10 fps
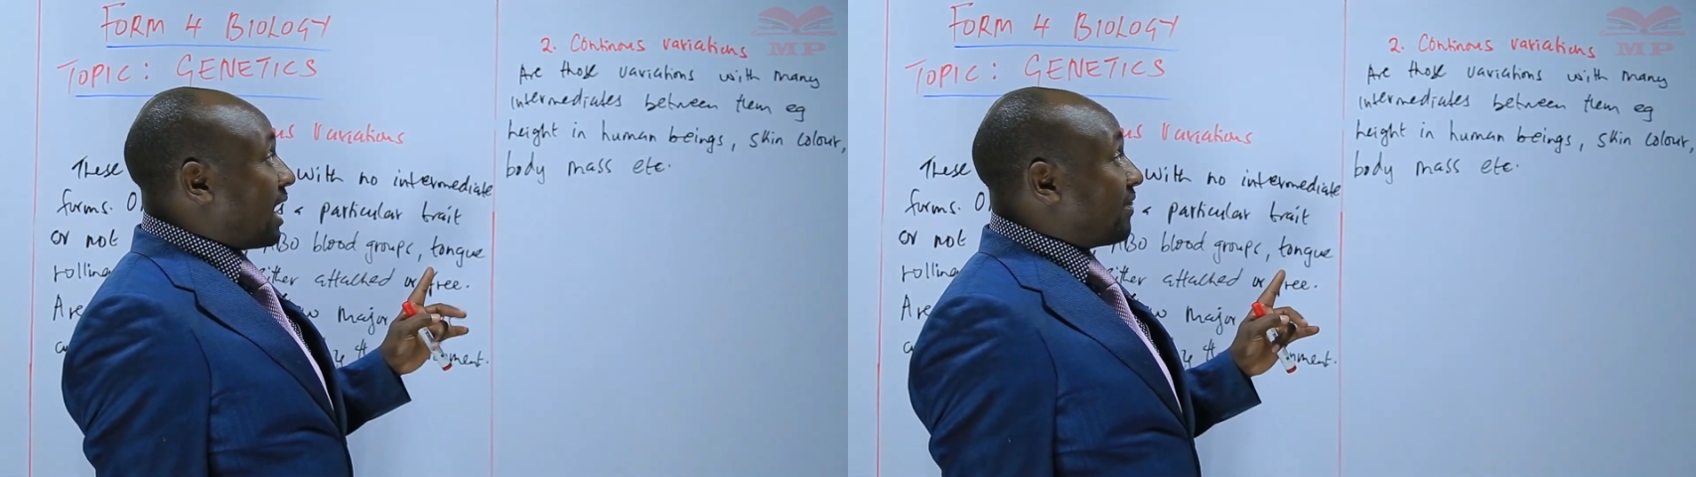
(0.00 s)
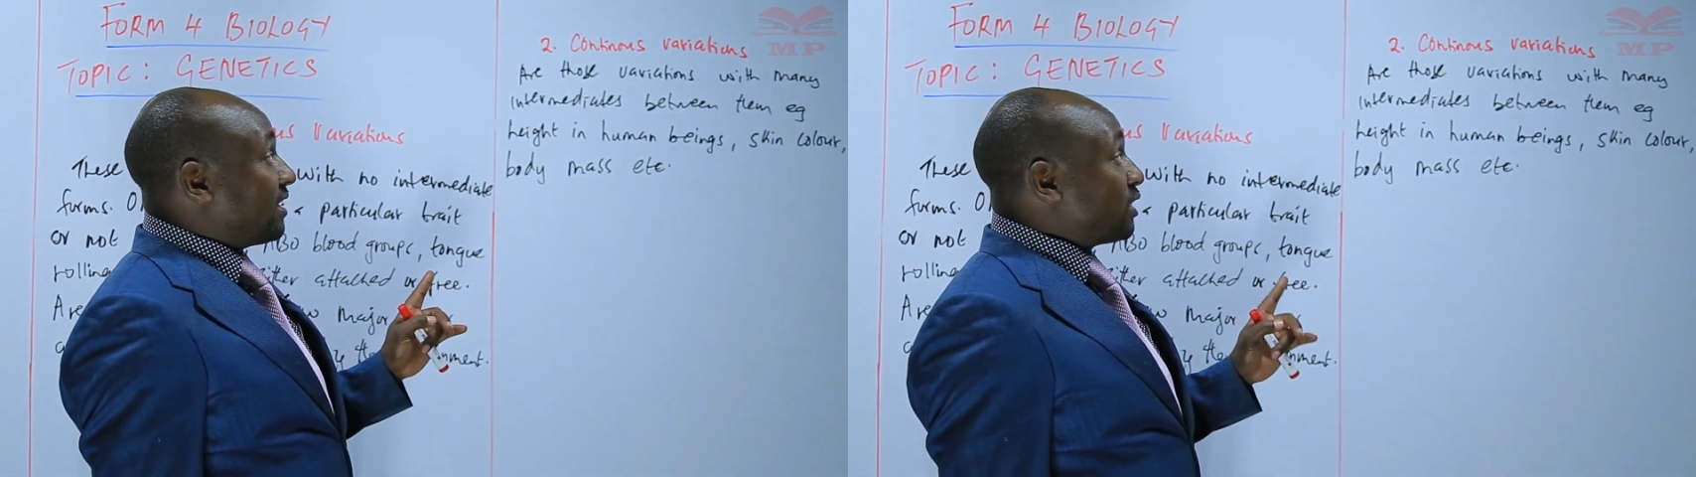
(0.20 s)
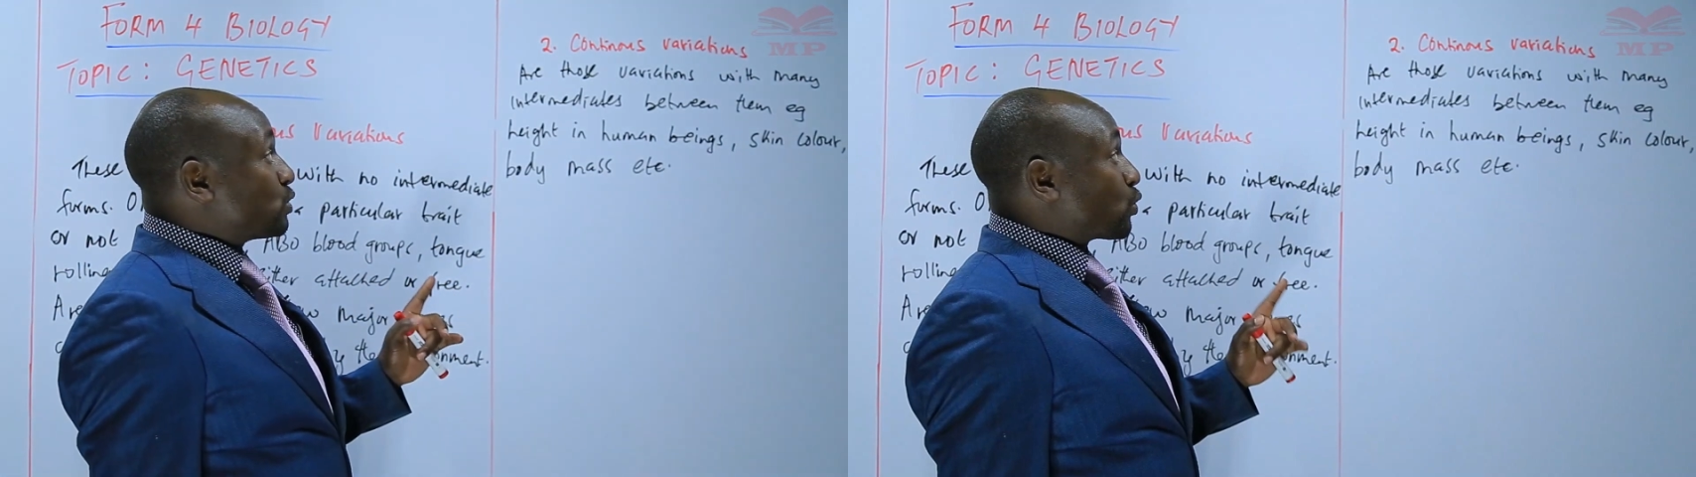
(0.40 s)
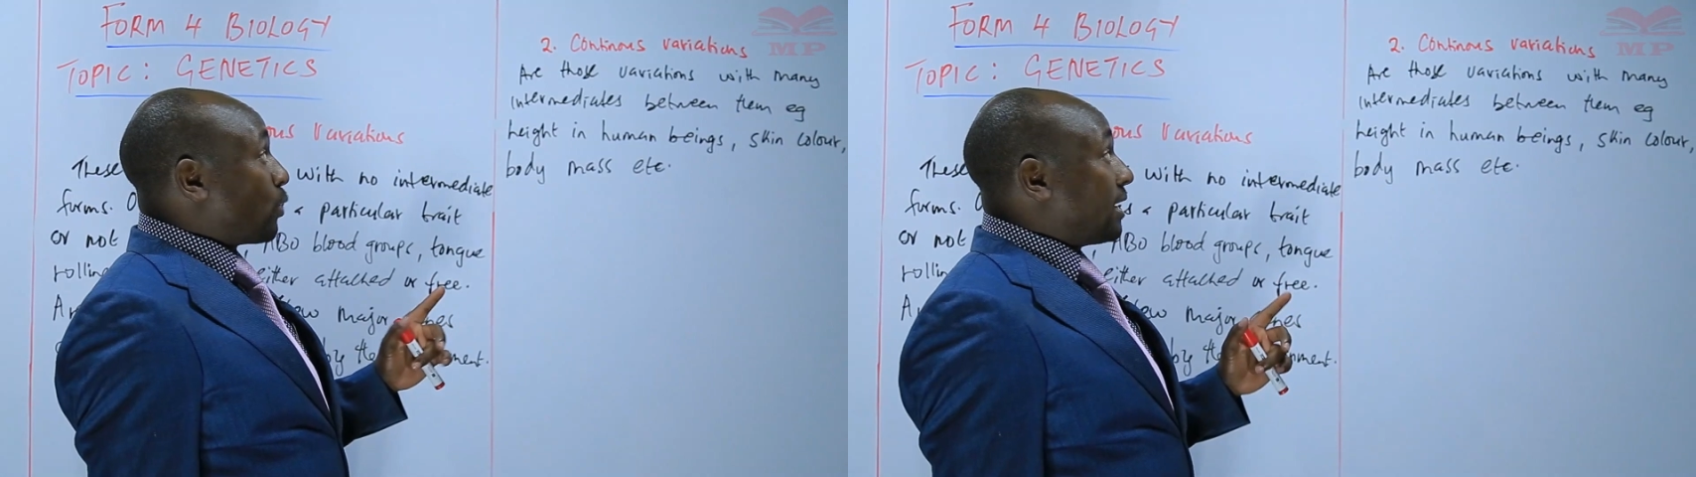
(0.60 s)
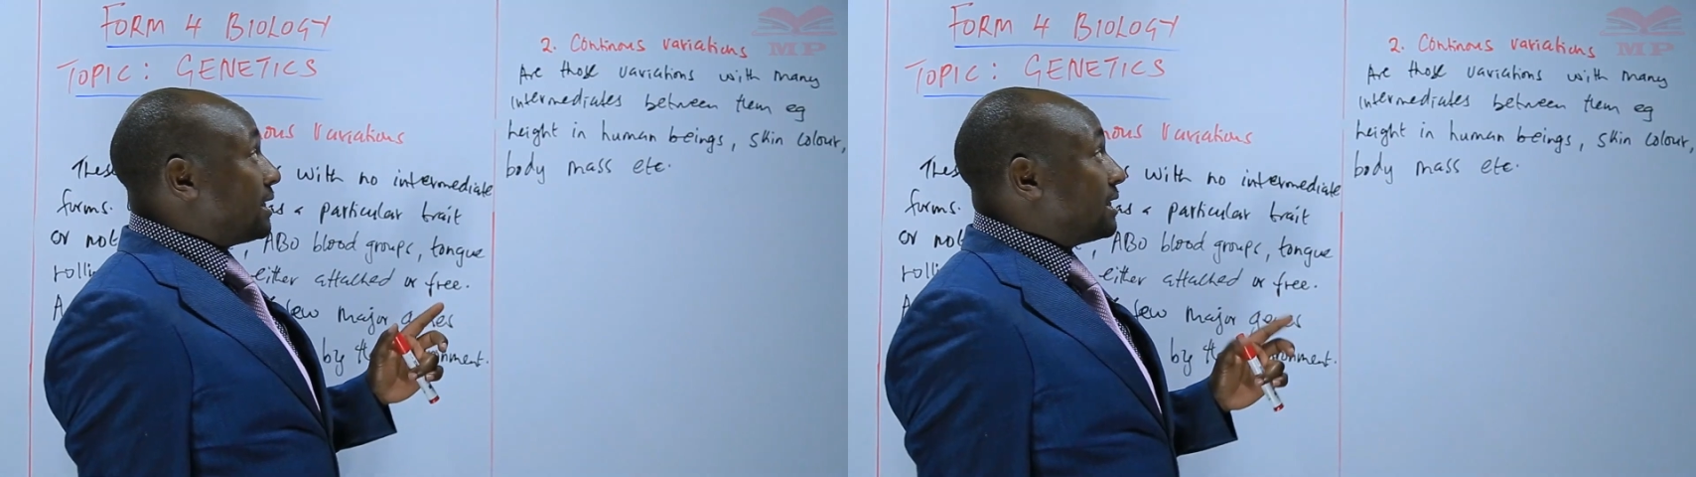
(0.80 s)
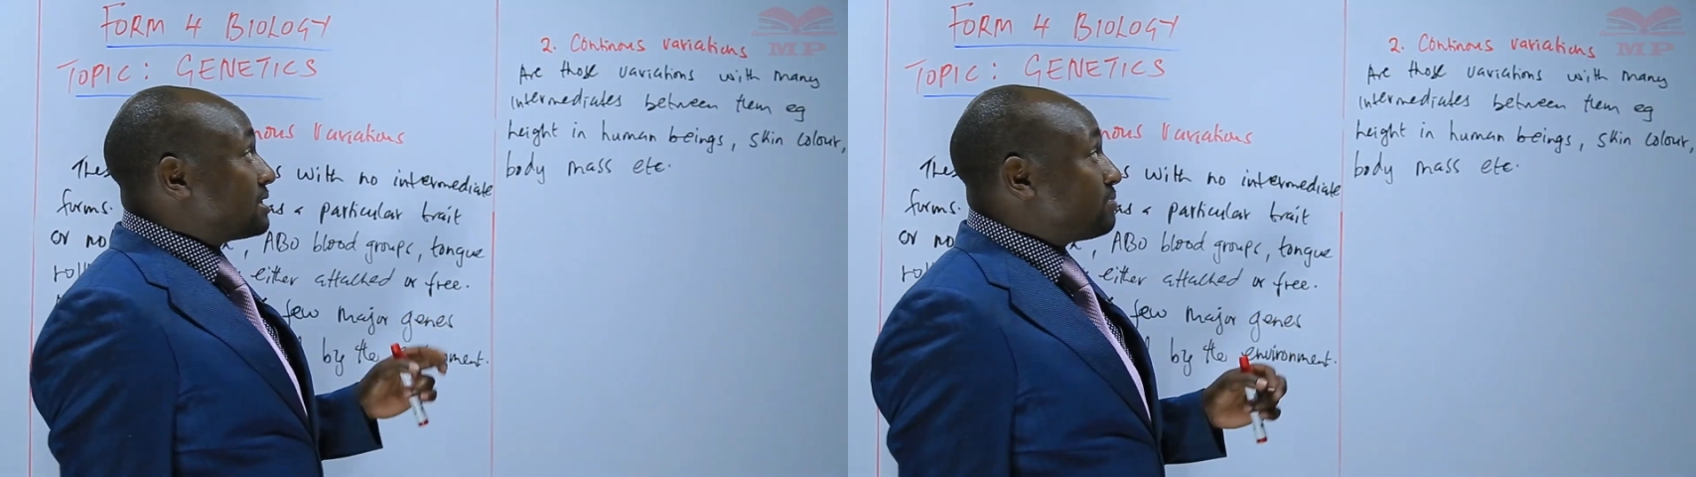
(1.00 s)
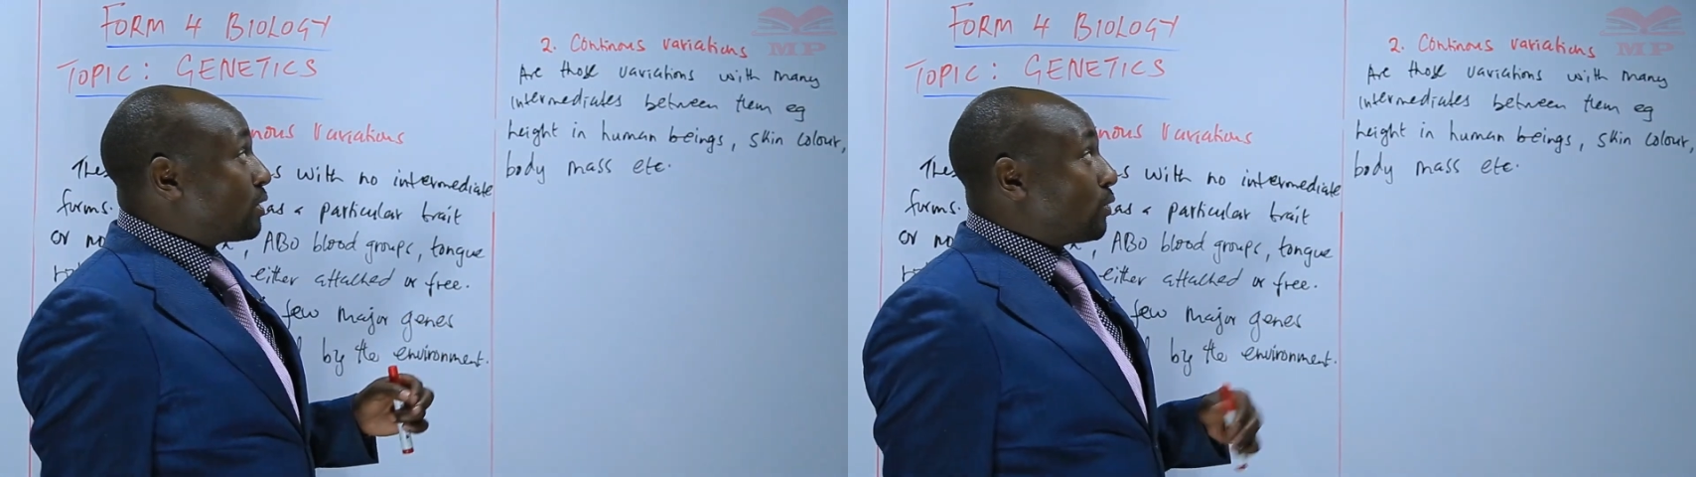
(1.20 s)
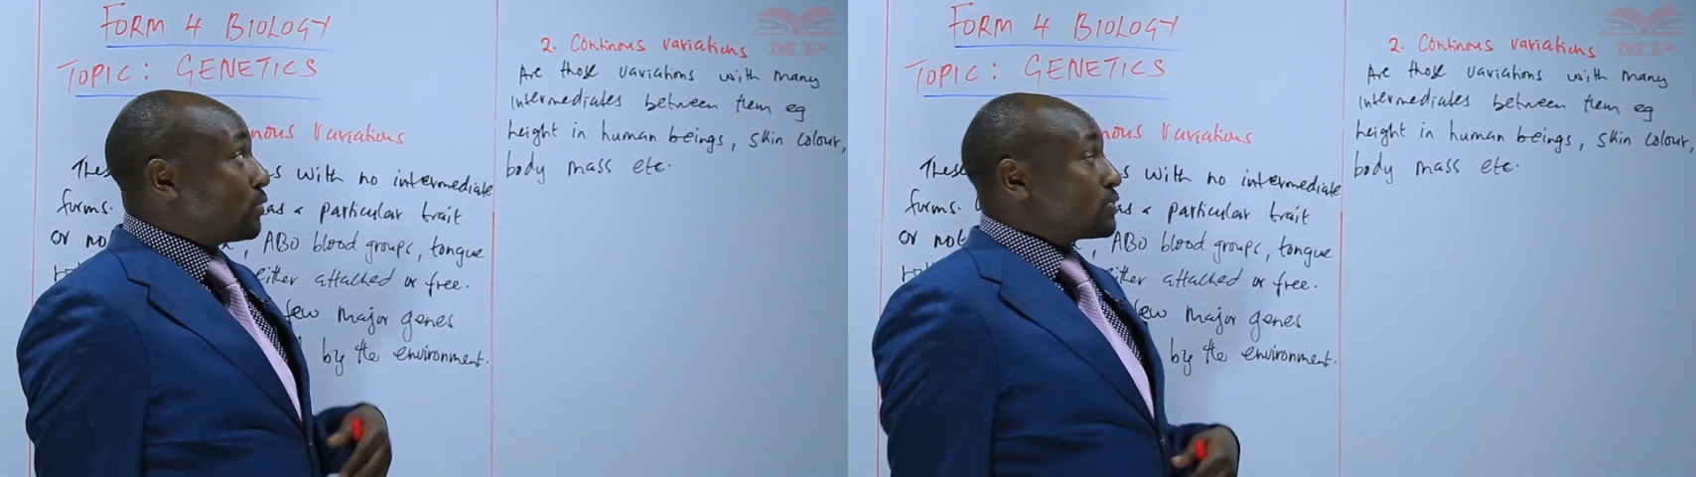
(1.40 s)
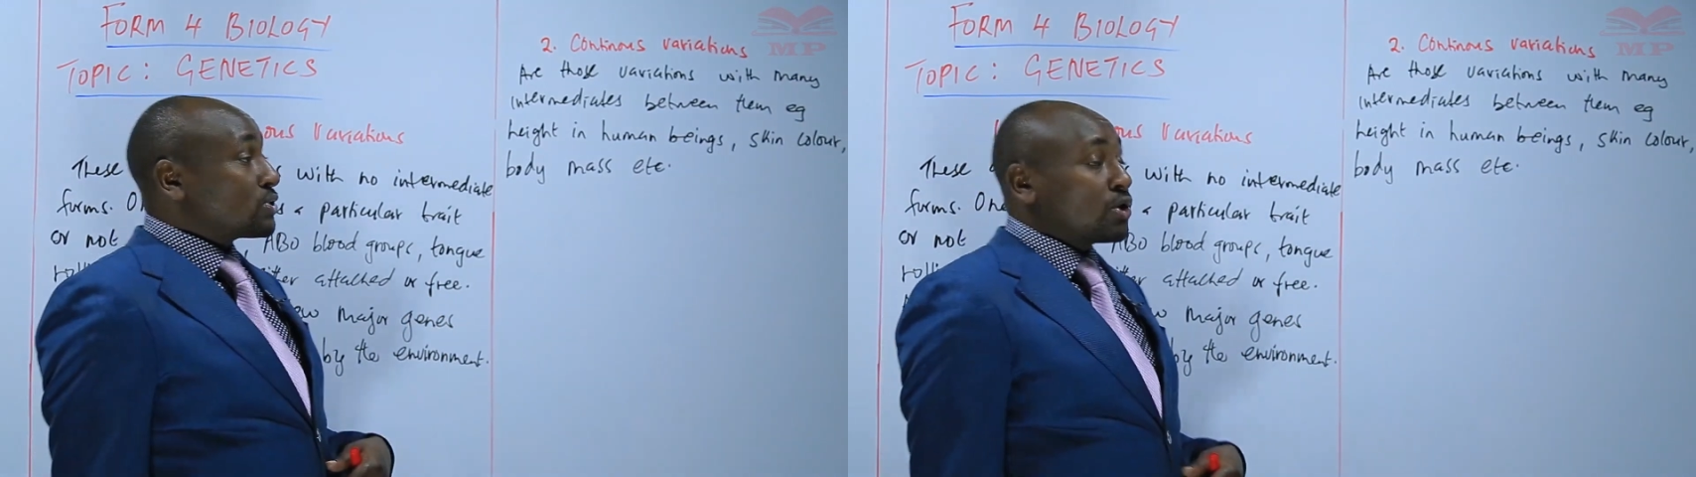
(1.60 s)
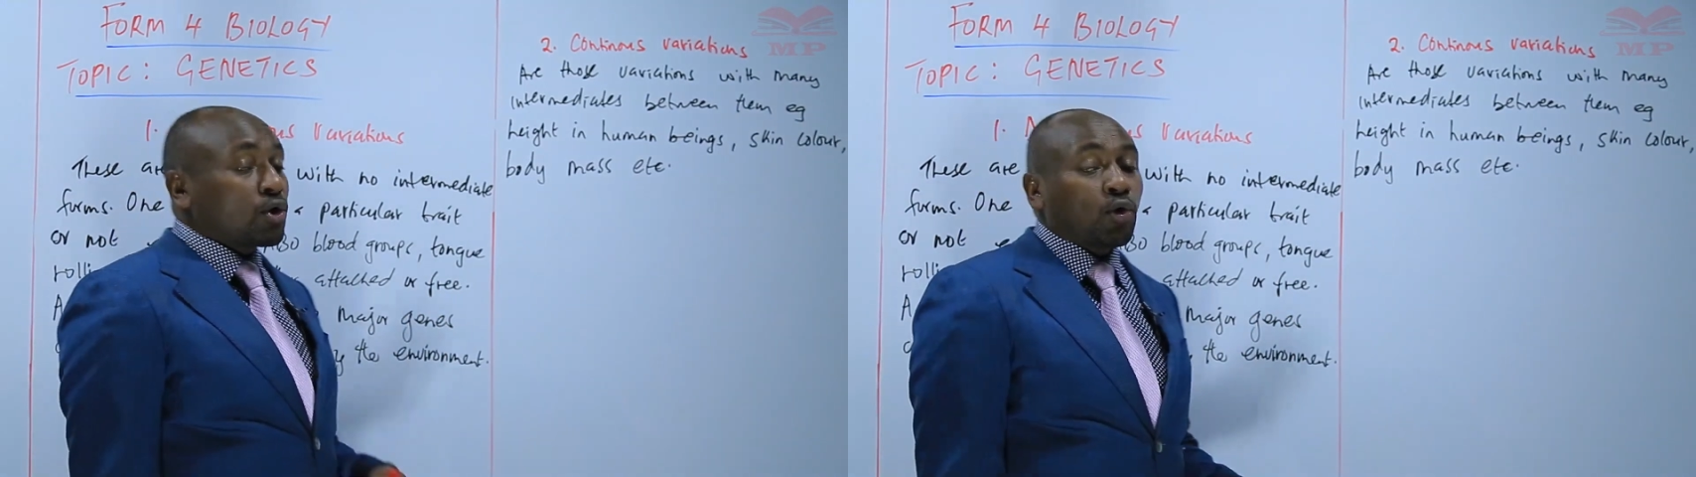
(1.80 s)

And the reason why is because